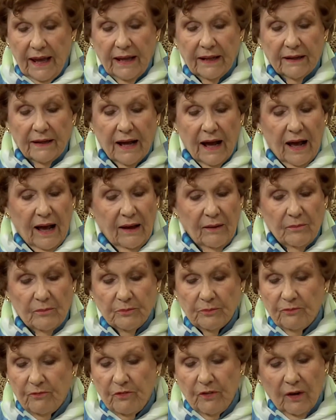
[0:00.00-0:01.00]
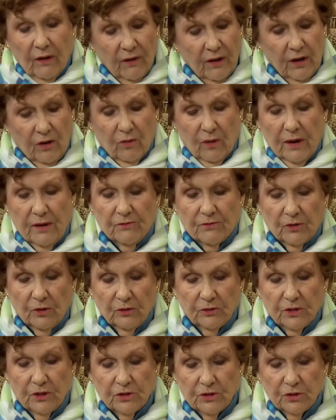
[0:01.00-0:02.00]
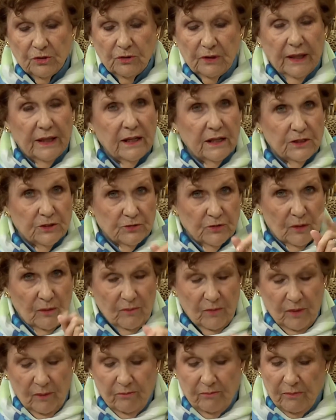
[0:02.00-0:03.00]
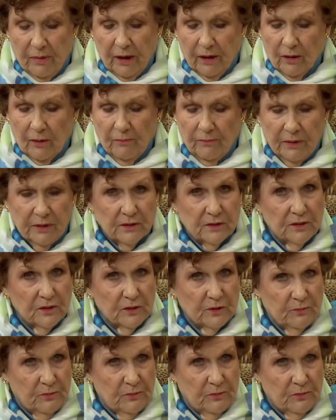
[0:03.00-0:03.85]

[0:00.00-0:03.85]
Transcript: And I'm very grateful to two ladies from the Better Business